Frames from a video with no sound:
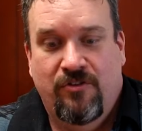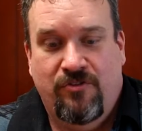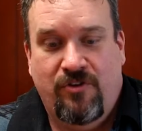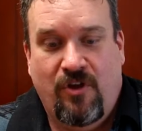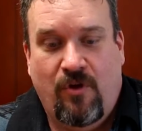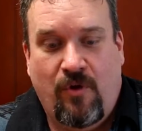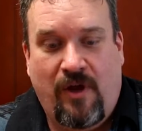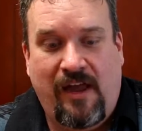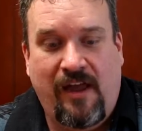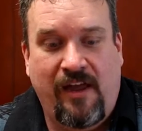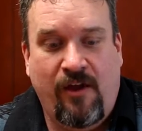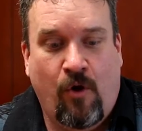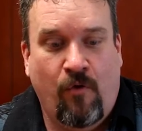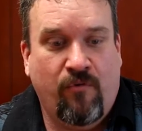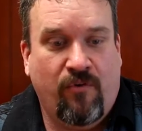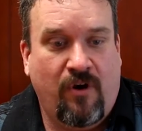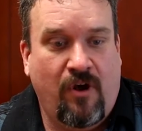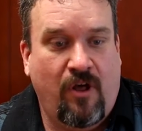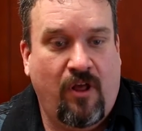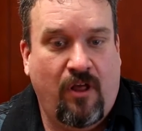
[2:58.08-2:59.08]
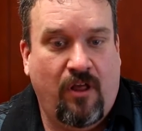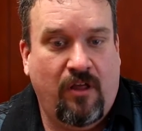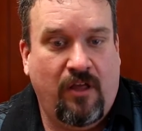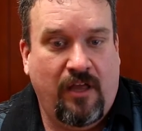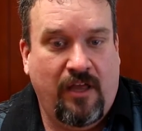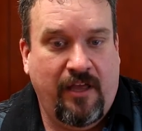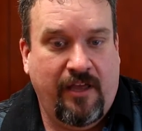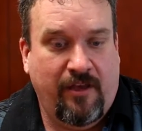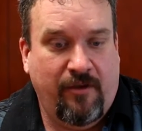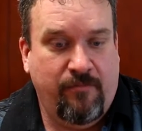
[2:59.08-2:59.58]
So overall,
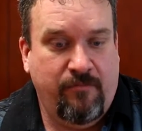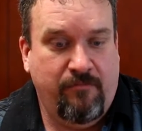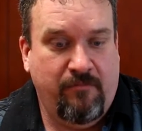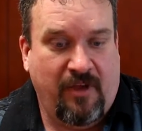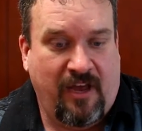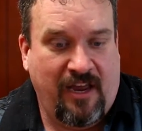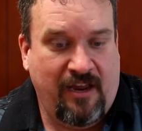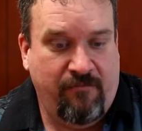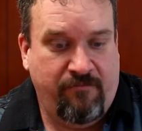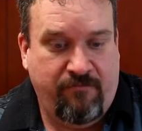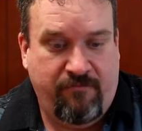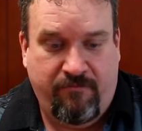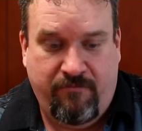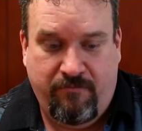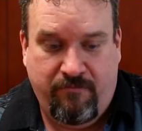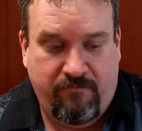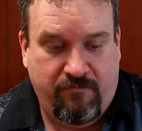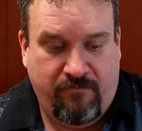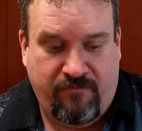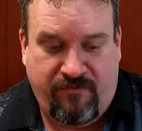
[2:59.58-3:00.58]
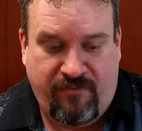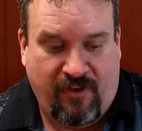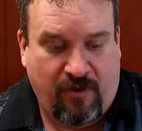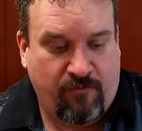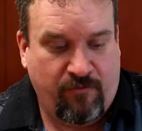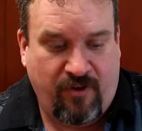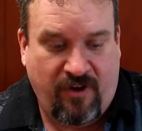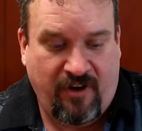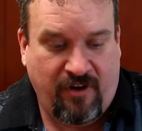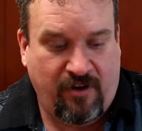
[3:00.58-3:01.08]
I've
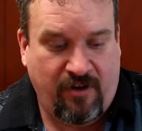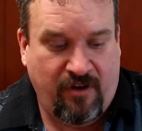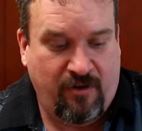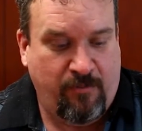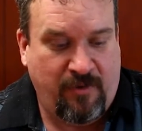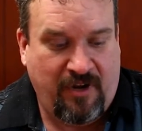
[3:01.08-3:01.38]
felt very good